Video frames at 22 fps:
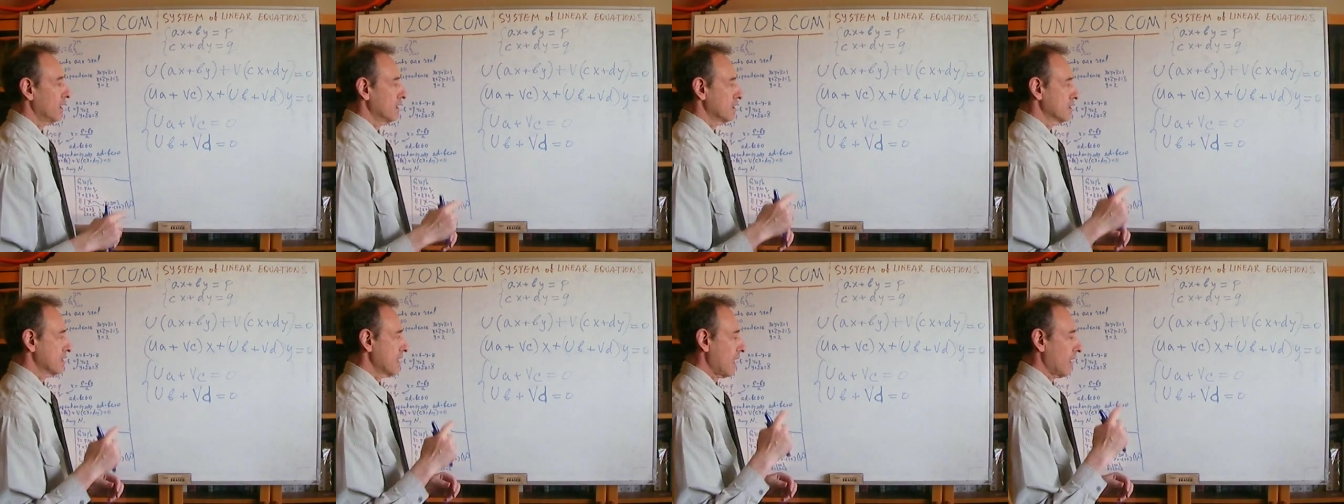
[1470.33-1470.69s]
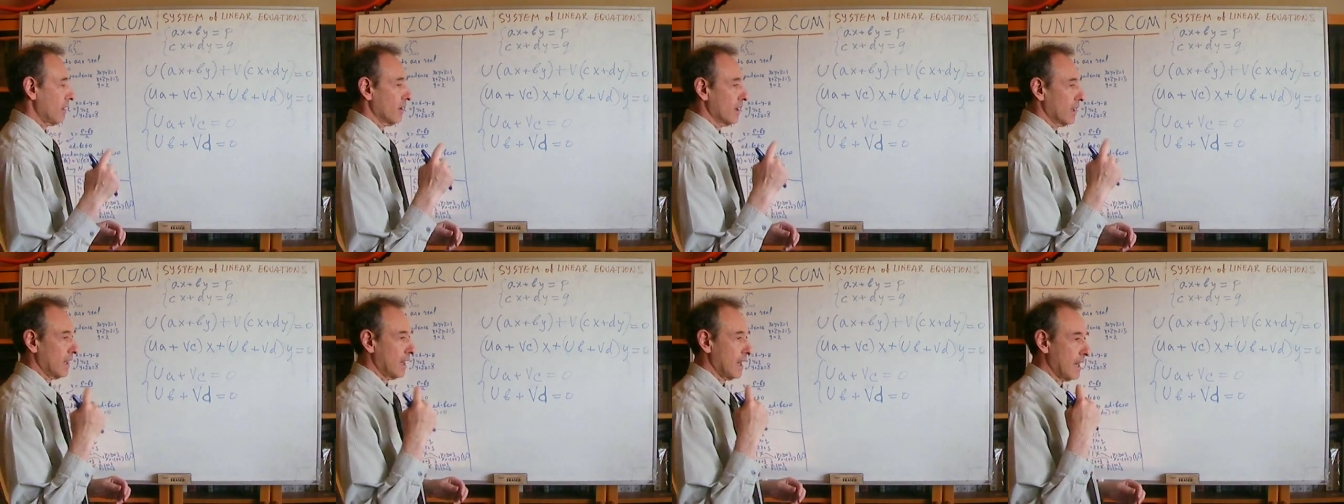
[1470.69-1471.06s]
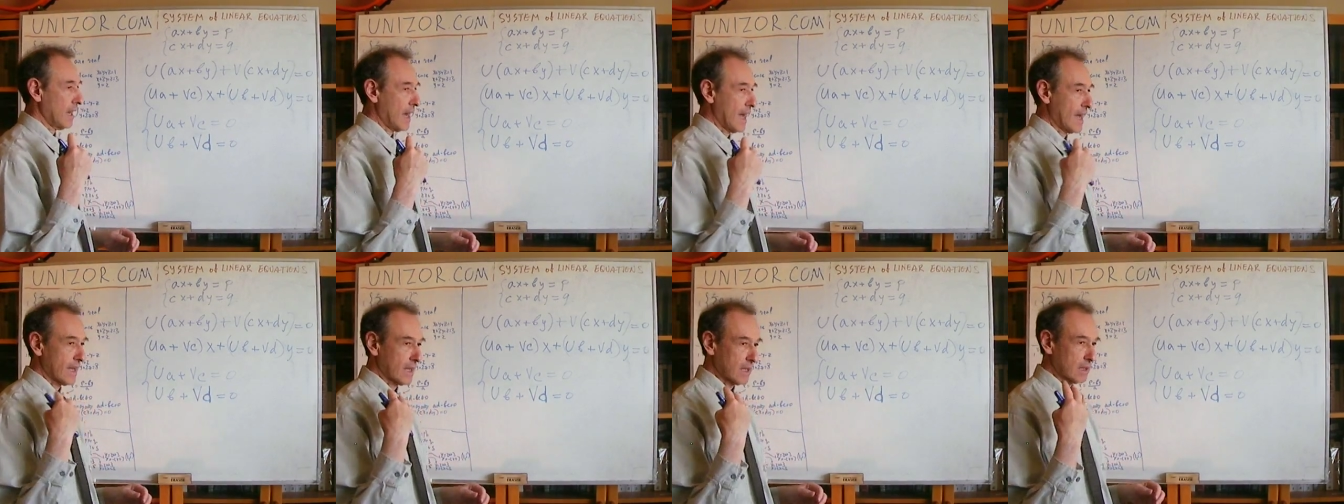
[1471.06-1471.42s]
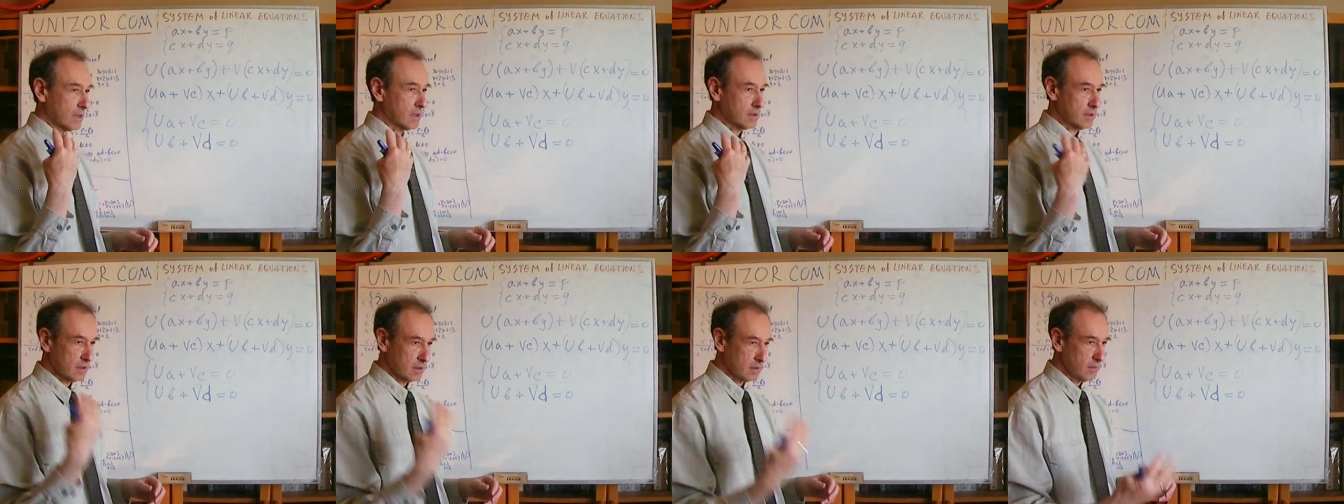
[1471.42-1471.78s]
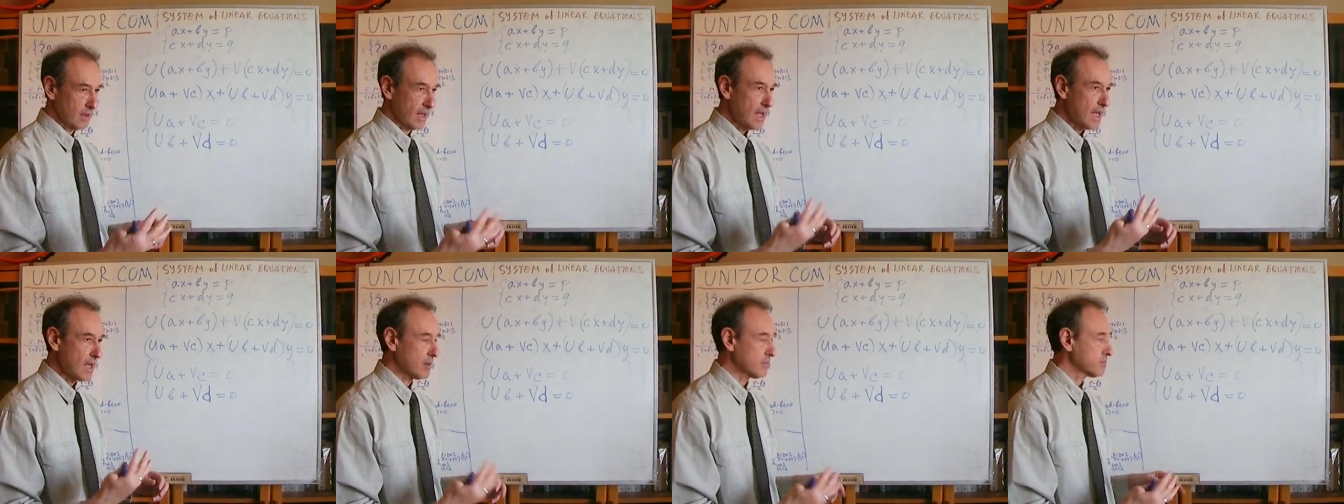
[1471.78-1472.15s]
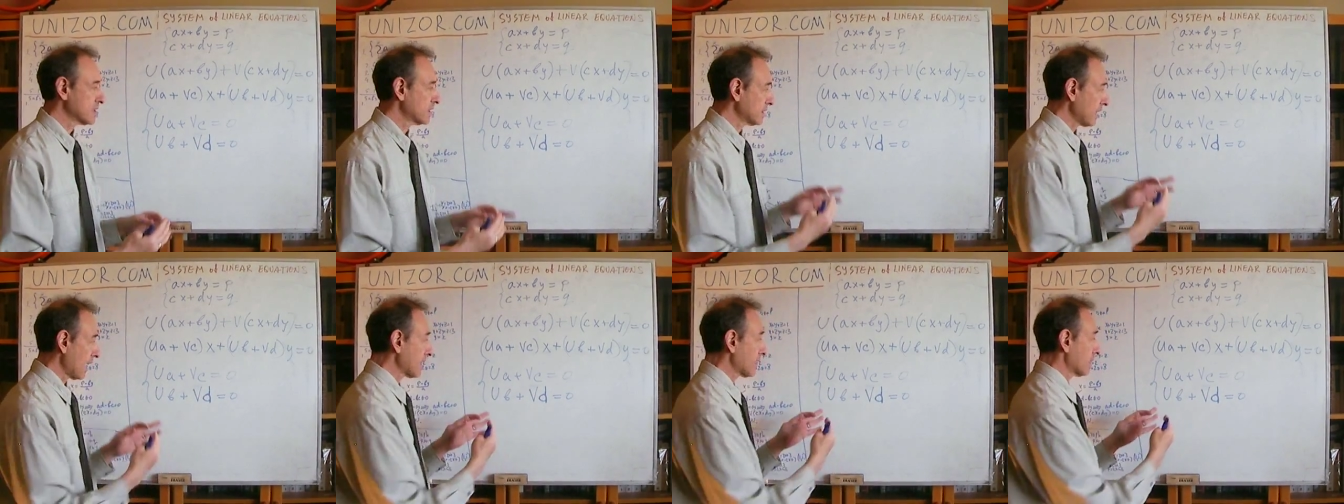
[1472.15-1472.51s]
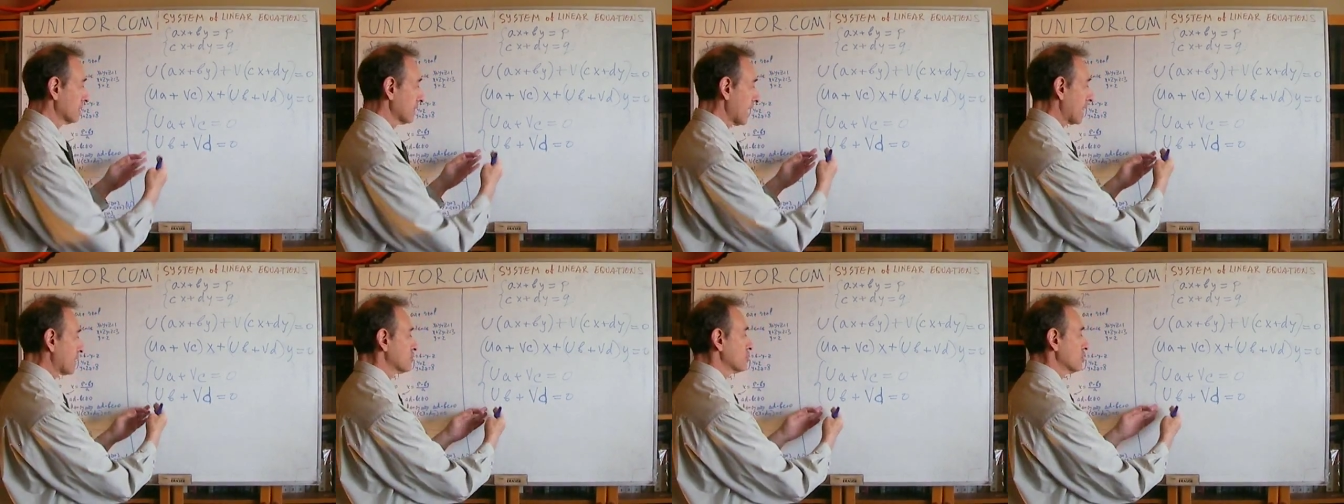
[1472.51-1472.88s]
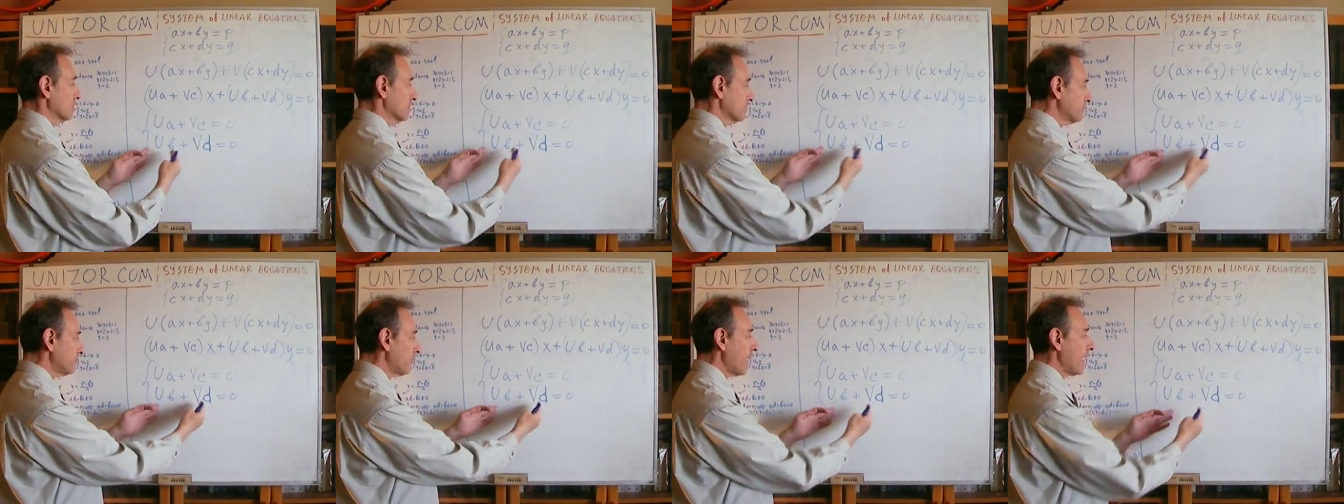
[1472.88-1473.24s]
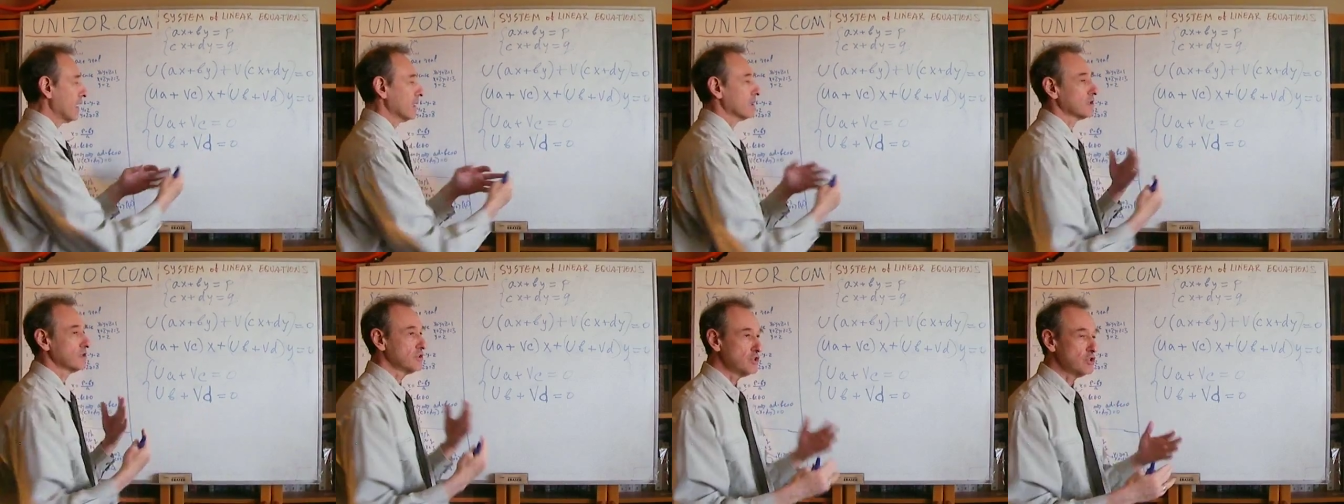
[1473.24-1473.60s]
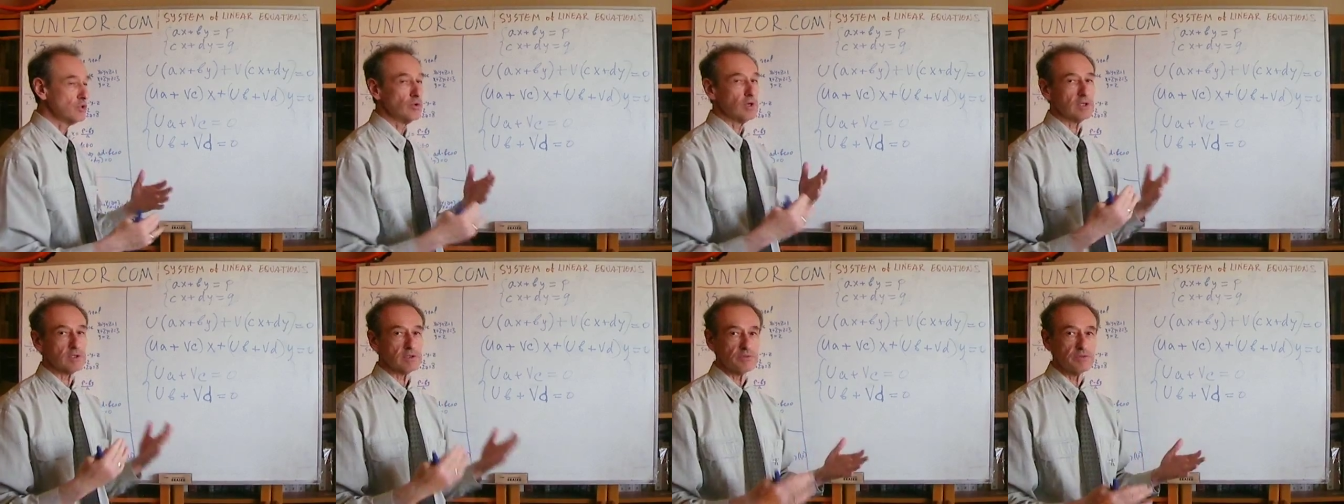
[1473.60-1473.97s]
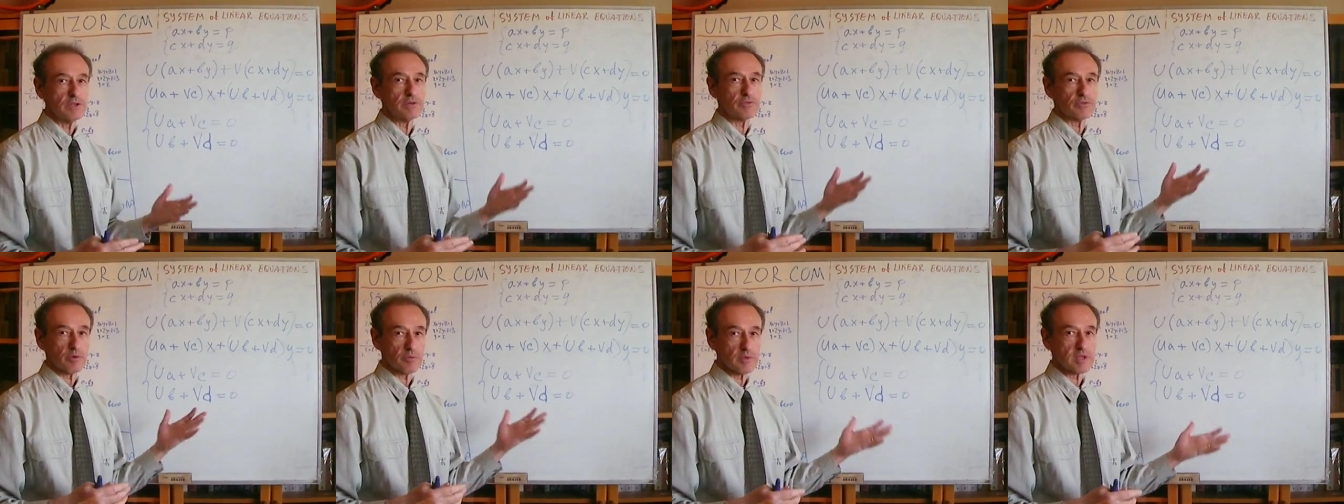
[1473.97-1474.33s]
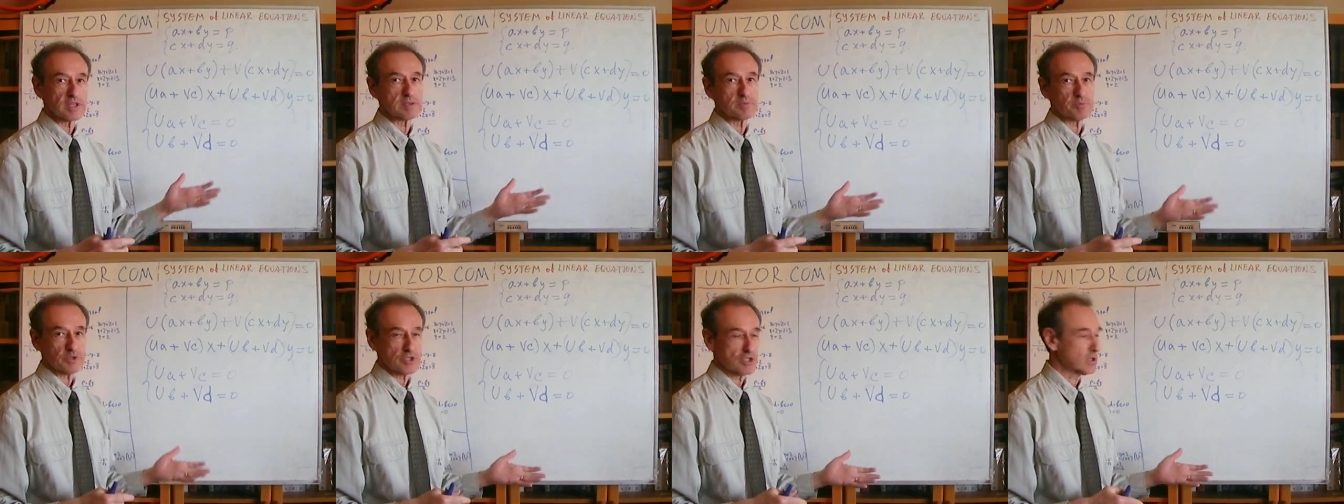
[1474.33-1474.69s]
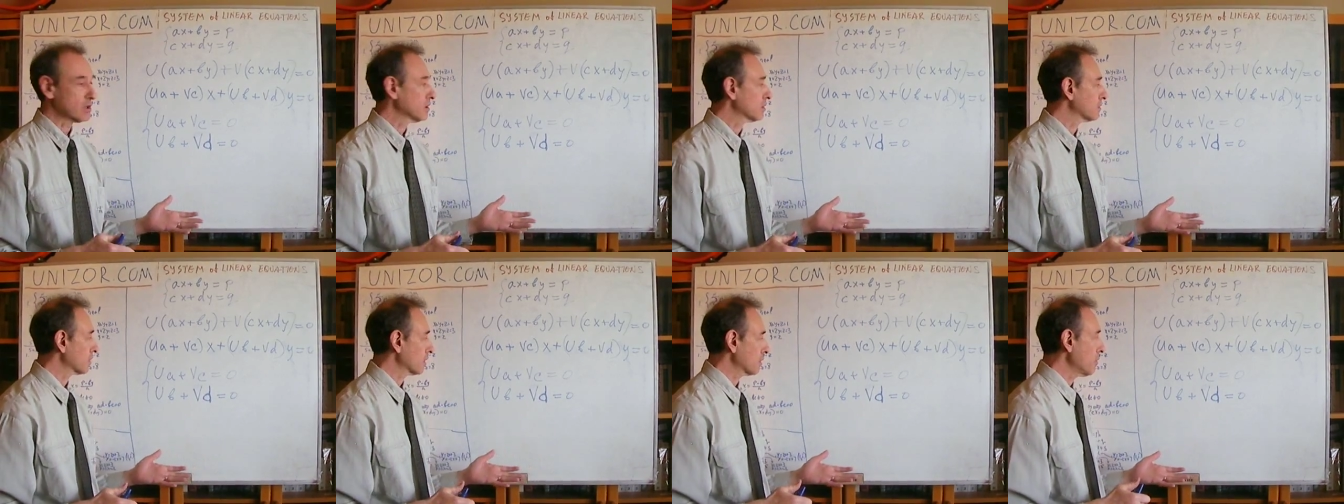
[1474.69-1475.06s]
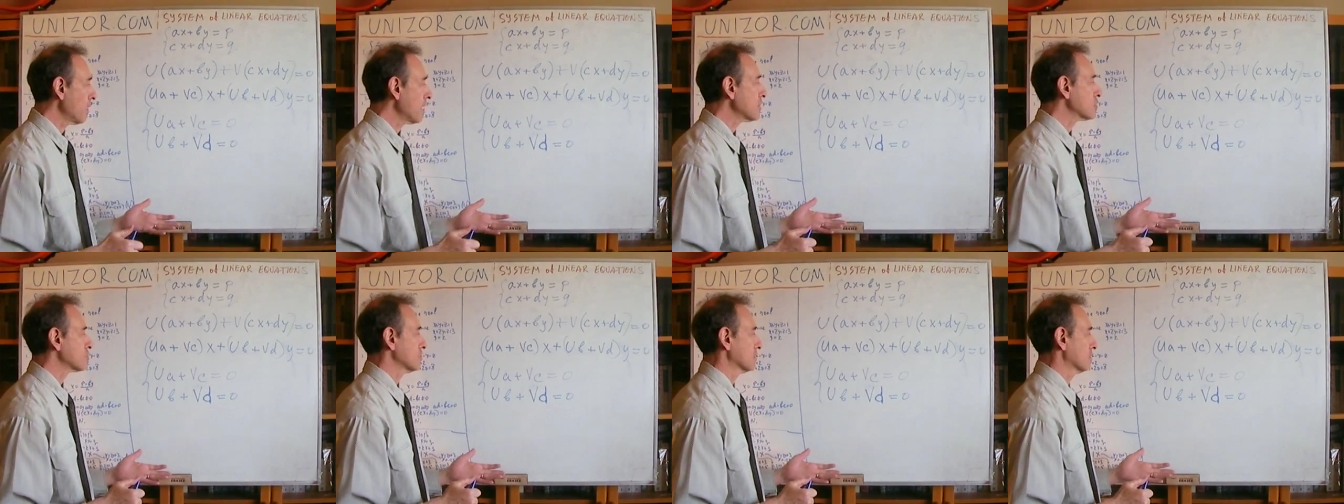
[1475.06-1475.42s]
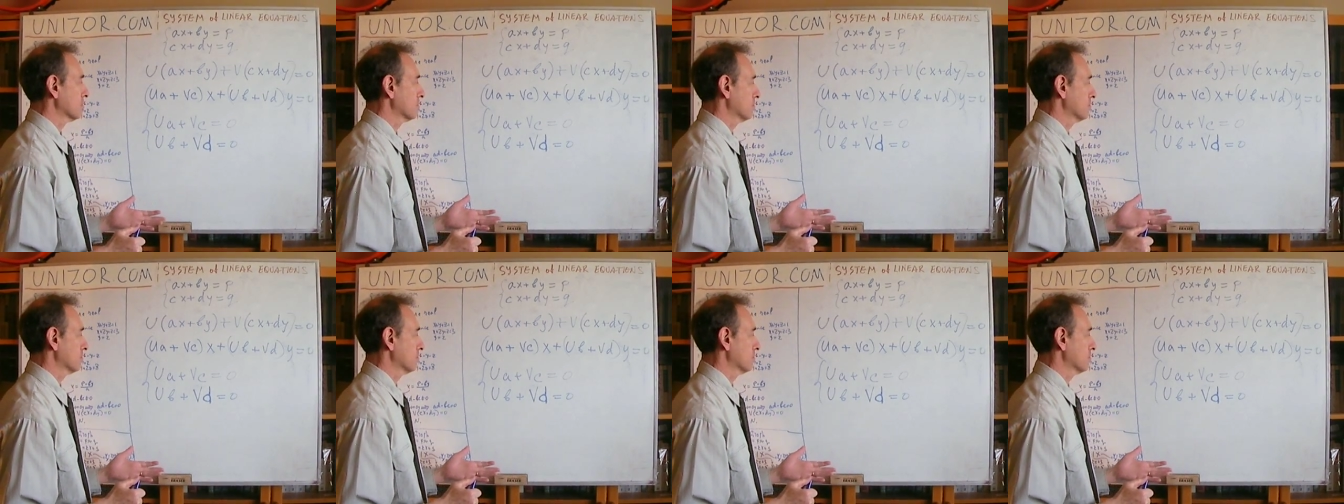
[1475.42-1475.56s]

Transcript: Now, I claim that I can actually find u and v from this particular equation.